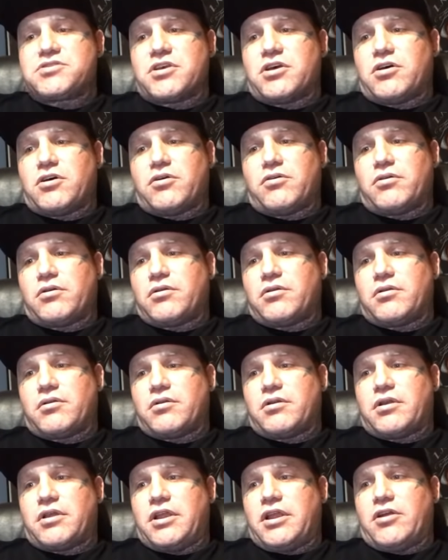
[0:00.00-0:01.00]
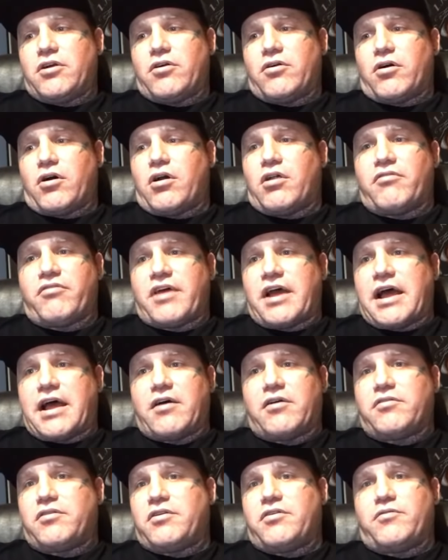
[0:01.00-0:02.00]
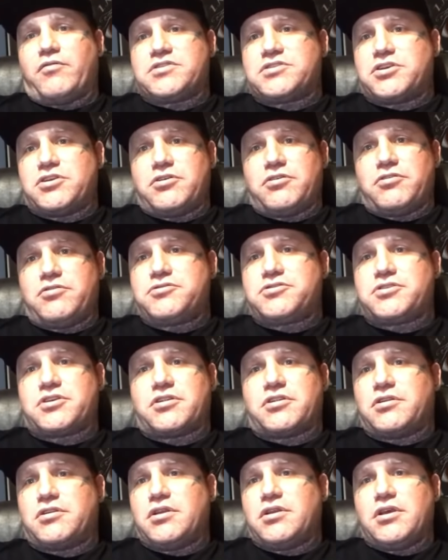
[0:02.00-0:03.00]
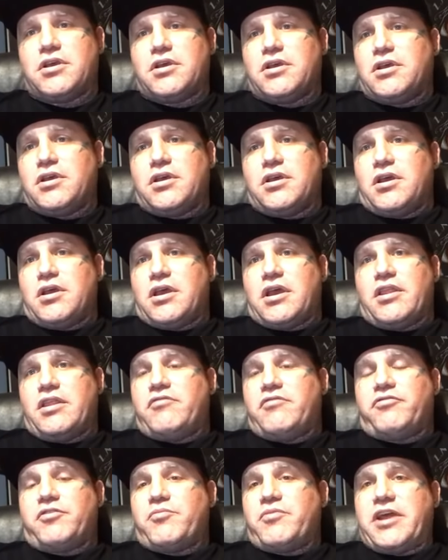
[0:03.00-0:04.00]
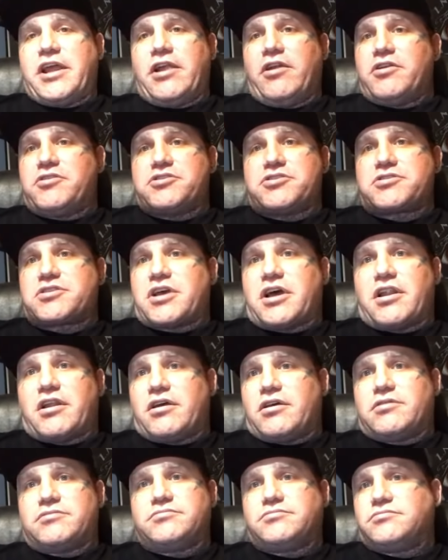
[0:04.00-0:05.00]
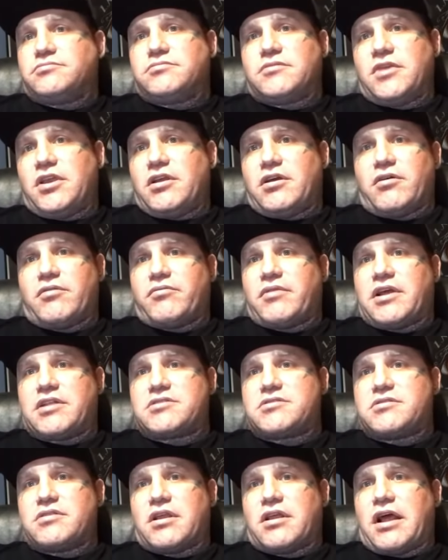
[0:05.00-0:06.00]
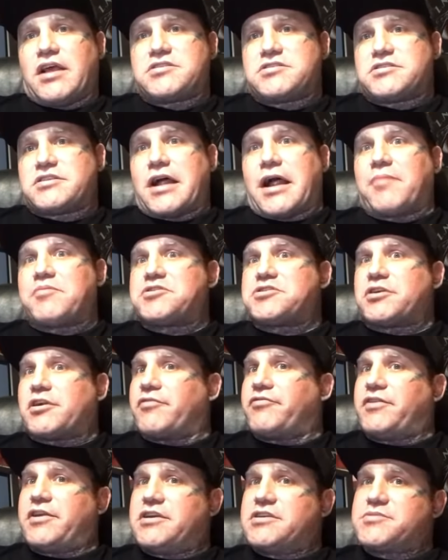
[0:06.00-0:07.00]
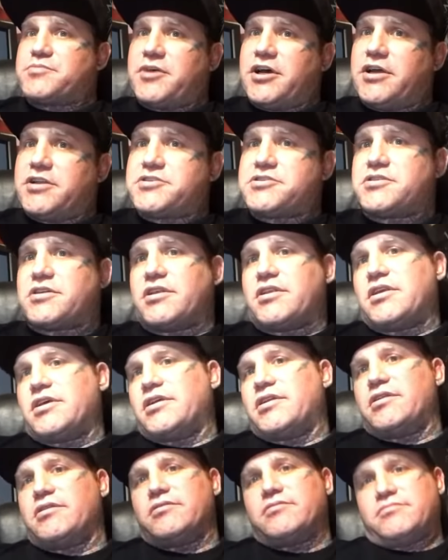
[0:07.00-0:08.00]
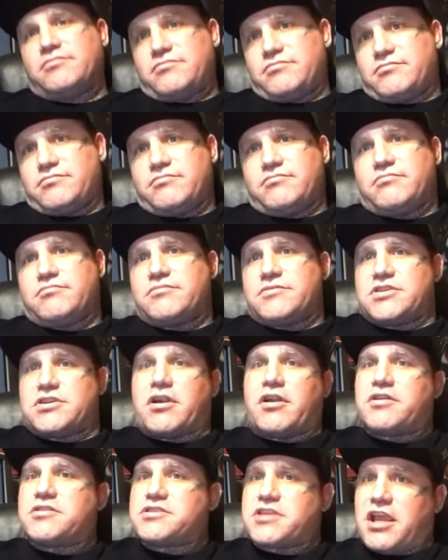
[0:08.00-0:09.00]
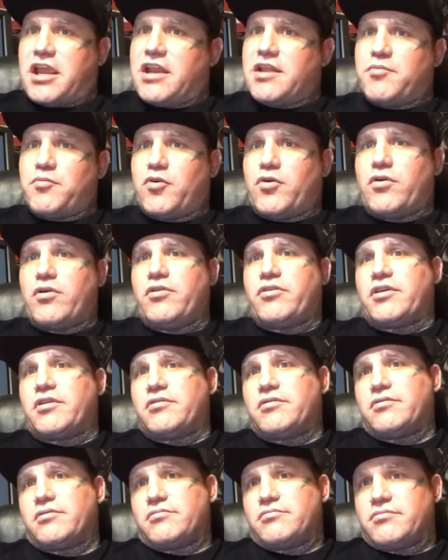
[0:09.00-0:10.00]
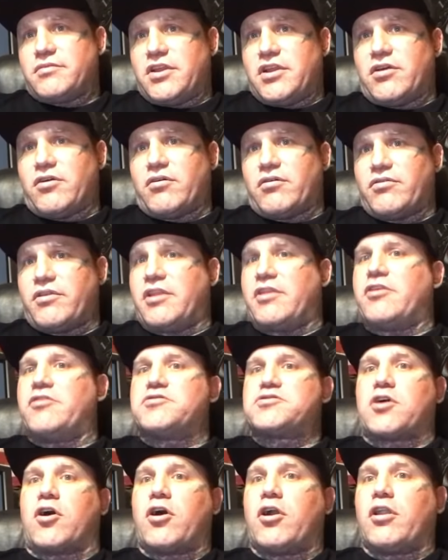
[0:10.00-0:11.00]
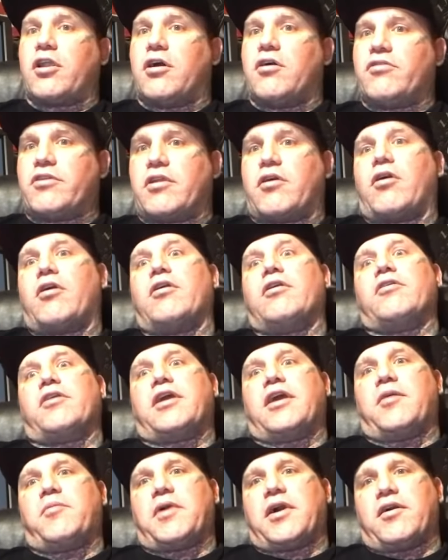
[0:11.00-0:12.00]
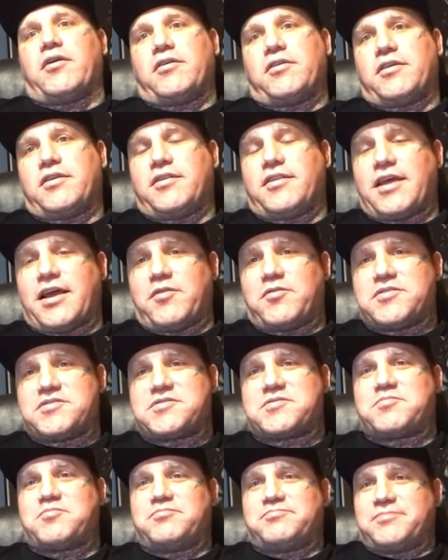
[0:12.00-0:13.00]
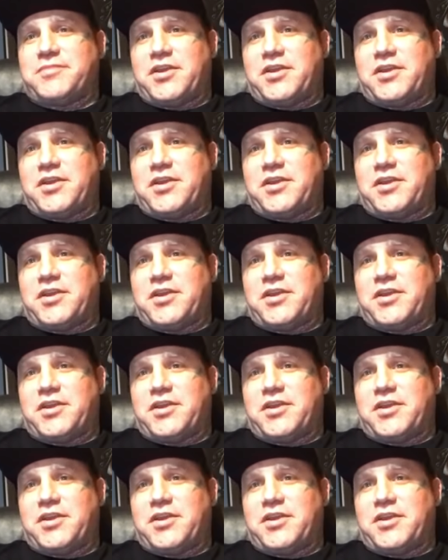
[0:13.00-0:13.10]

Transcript: So, all of that, it was huge. And then from there, it just kind of, that I stopped surfing as much and then started skating more. And then, then there was Arlo. Then Arlo came out, and that was,